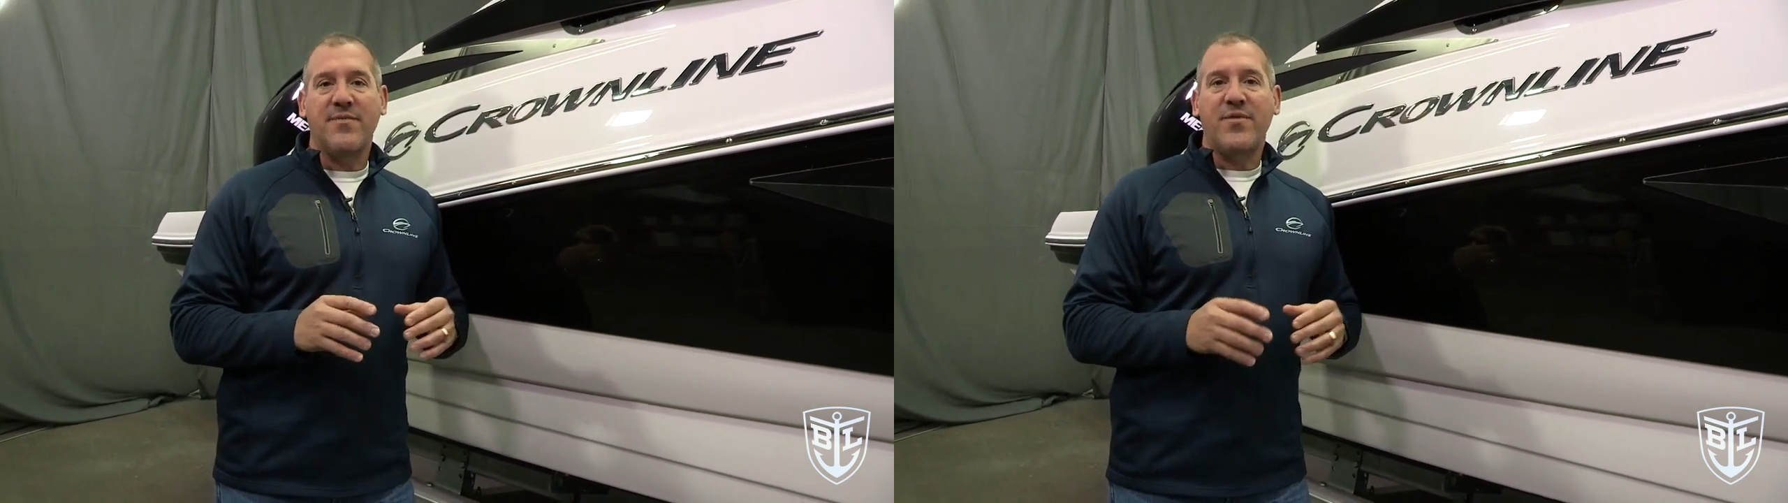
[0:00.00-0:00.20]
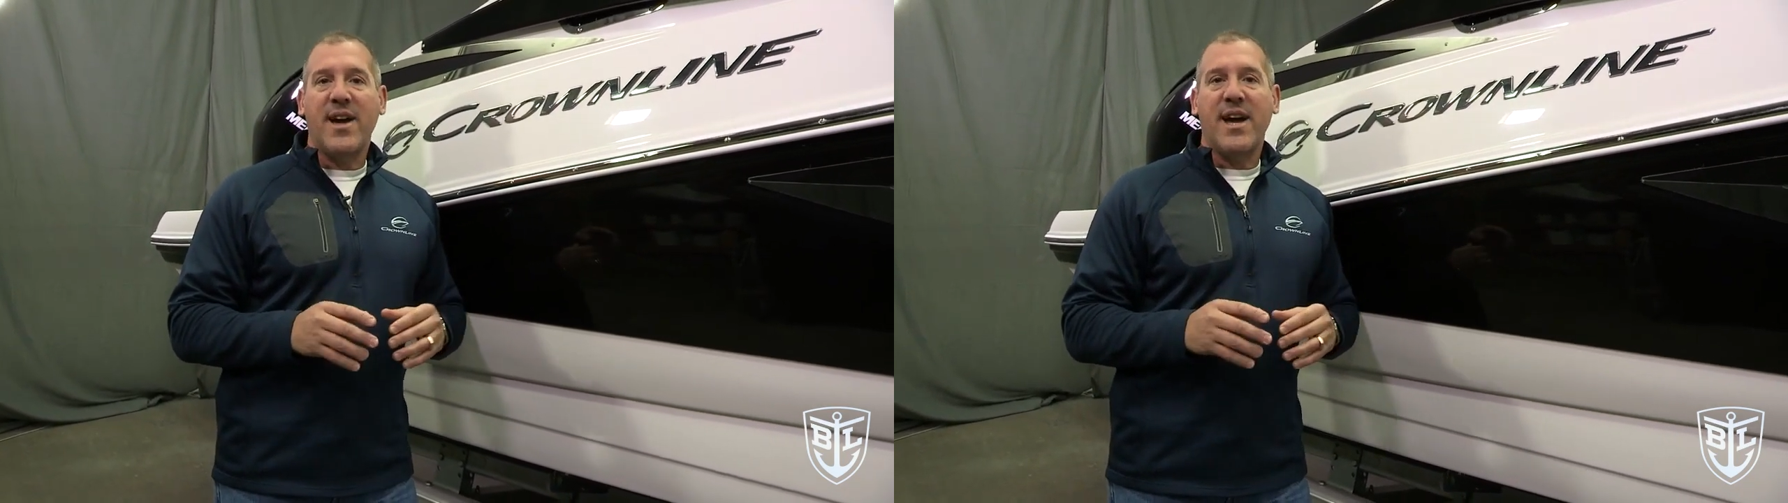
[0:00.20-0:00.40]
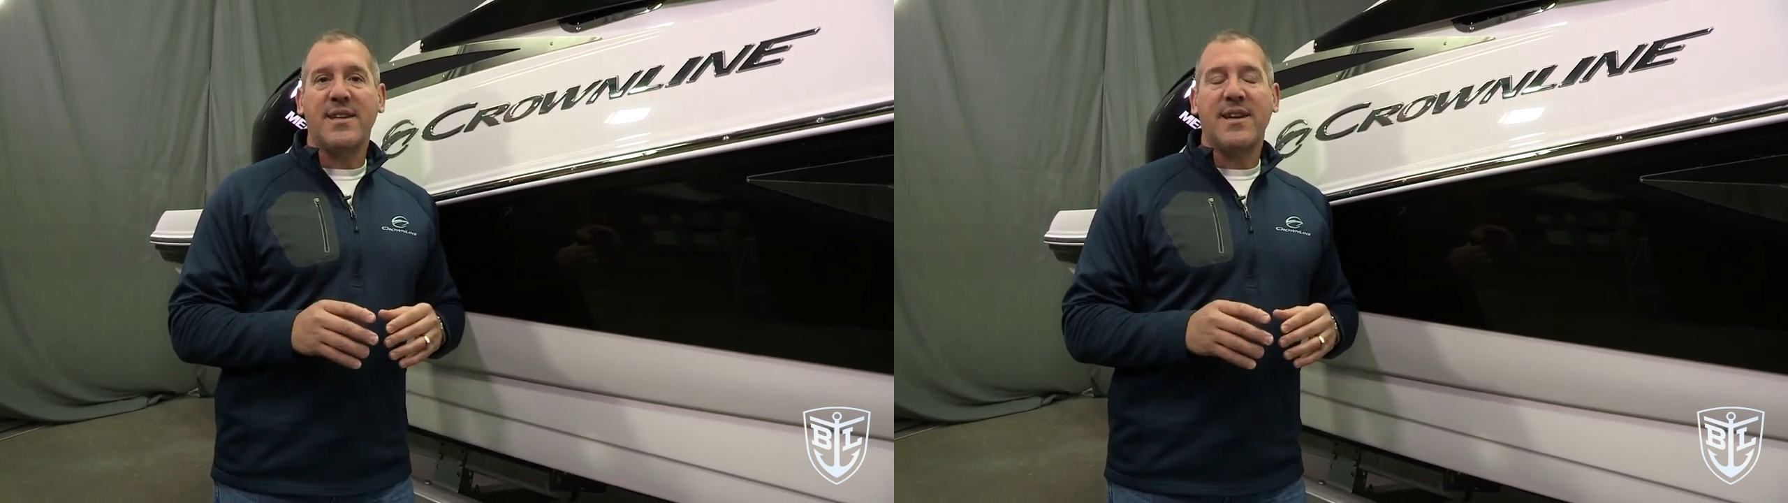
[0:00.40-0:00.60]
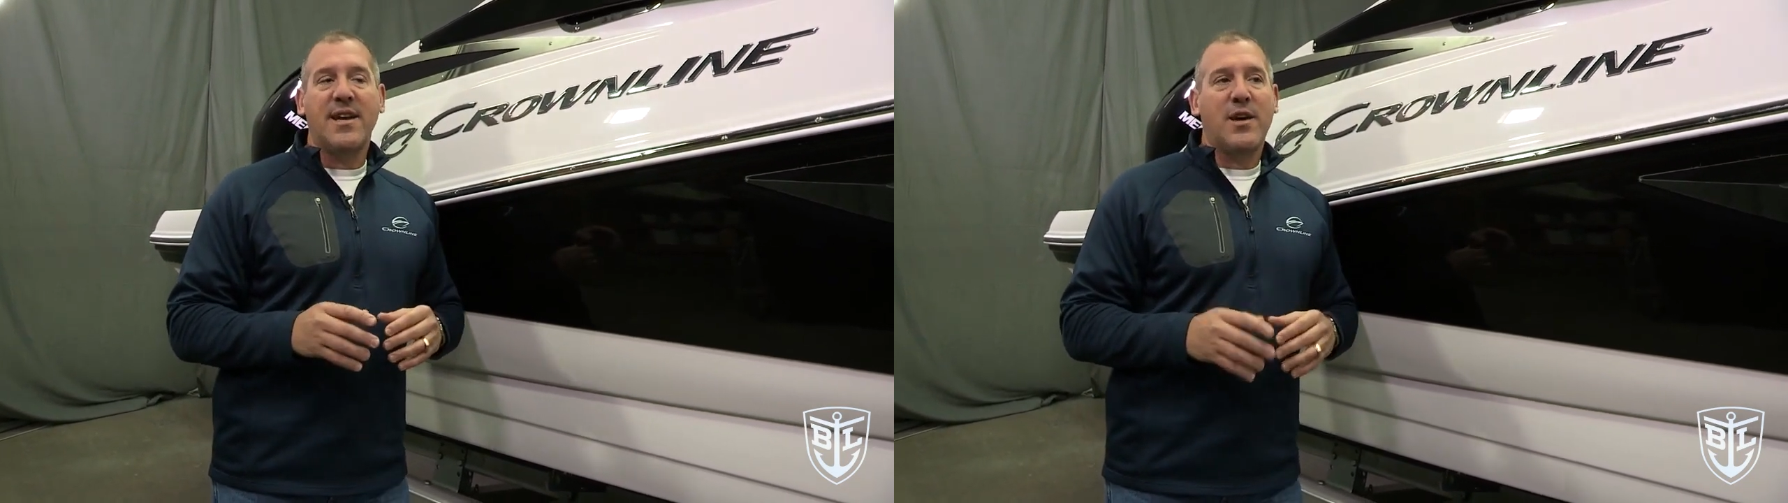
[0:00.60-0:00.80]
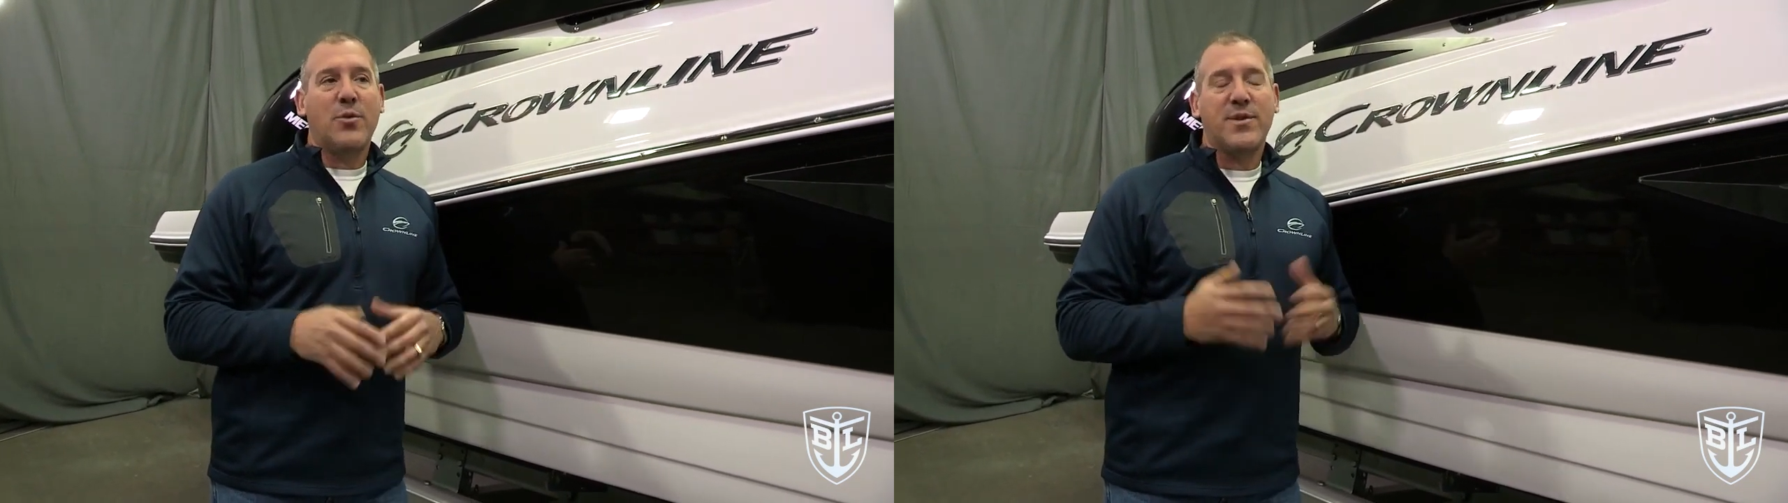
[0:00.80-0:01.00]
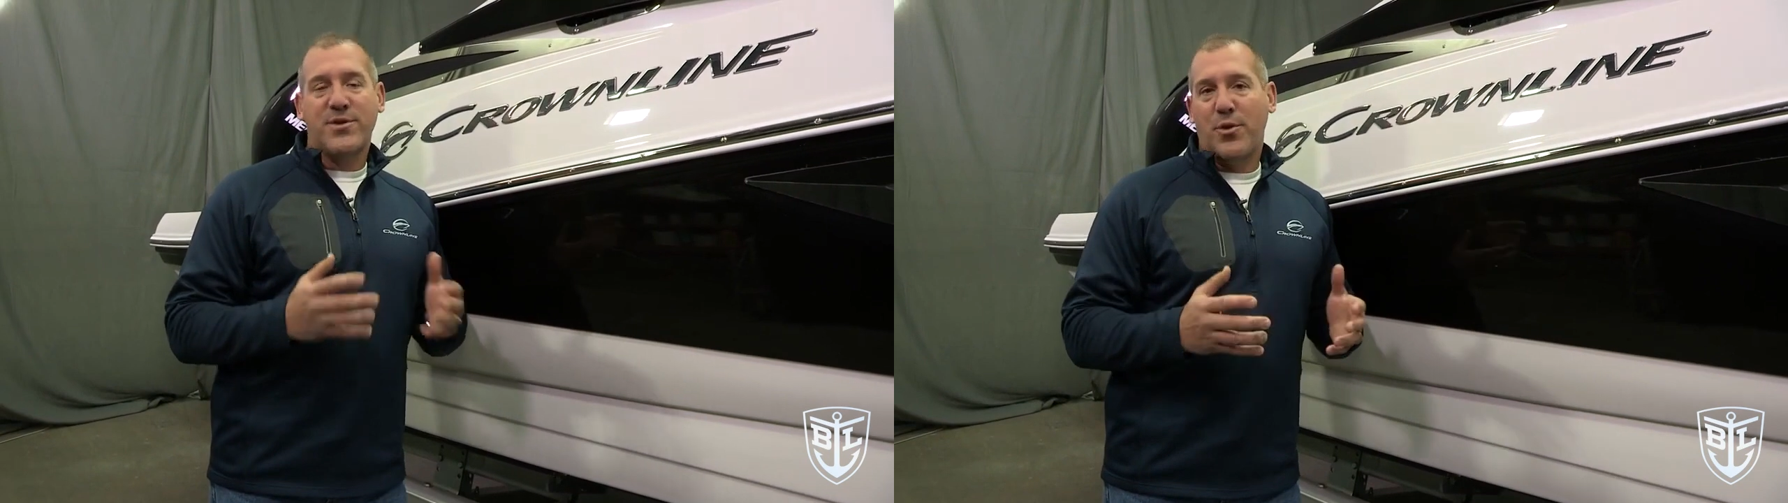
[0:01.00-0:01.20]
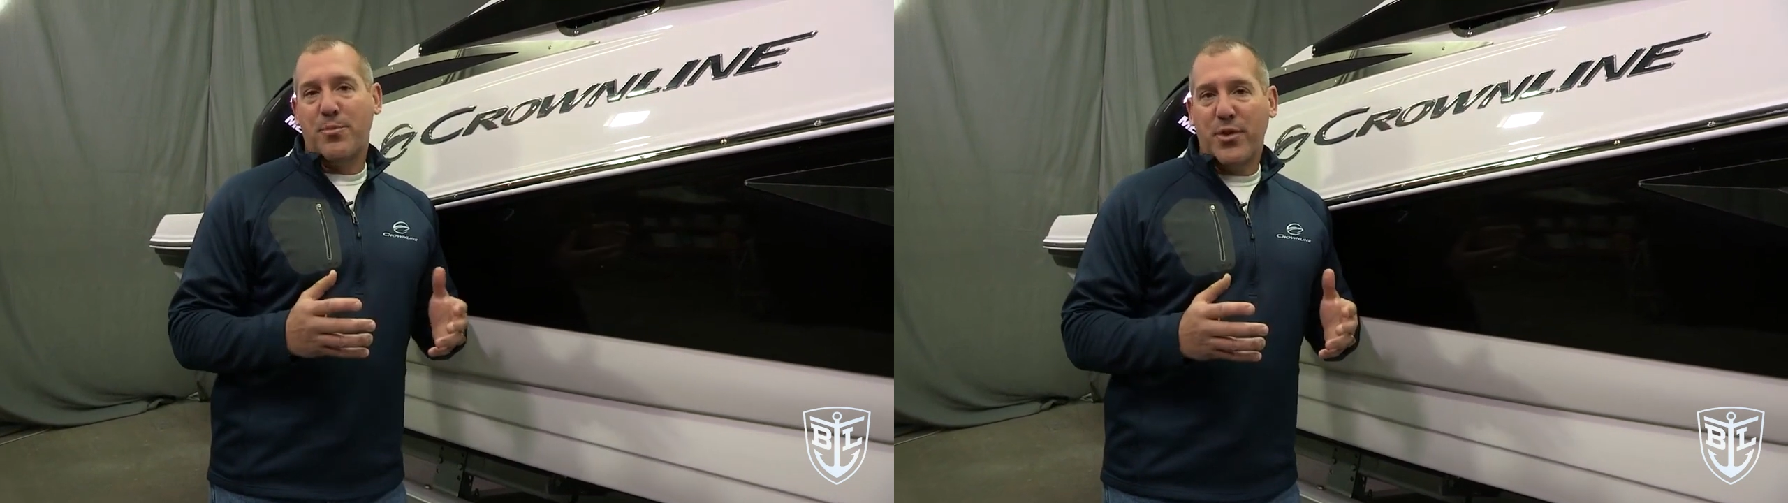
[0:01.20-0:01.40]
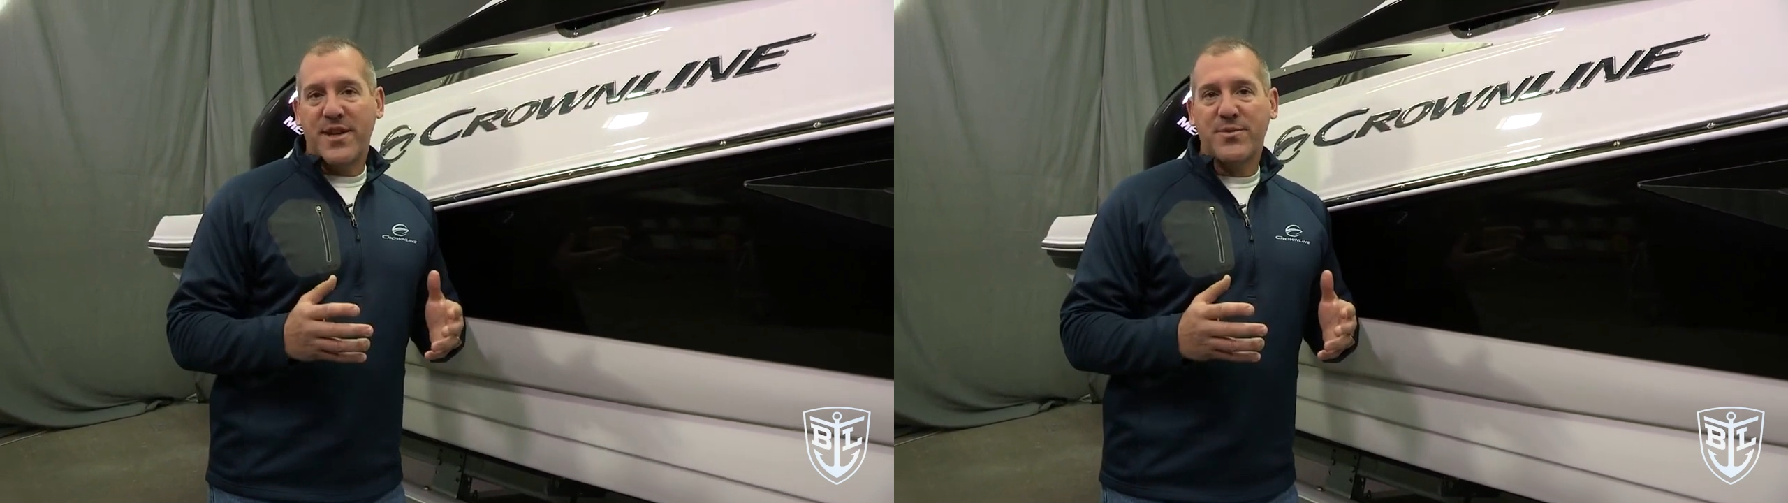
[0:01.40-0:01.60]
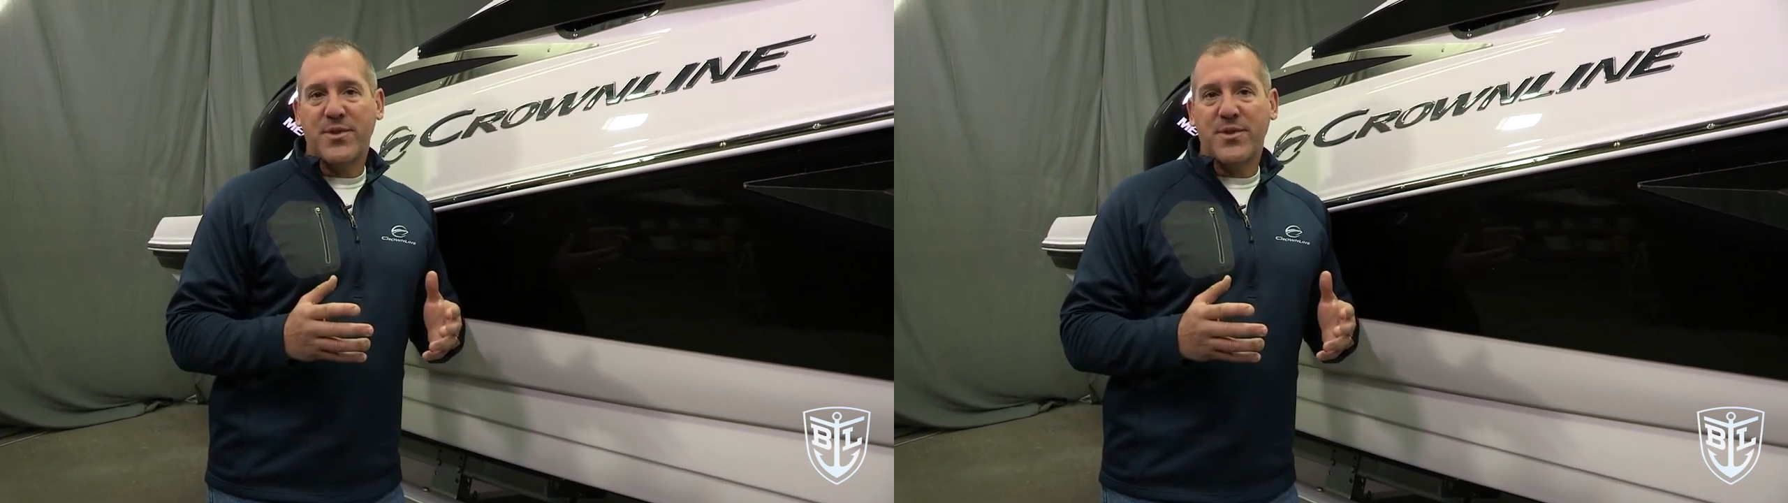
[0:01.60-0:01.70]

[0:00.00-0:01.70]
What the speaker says: In fact, we're so impressed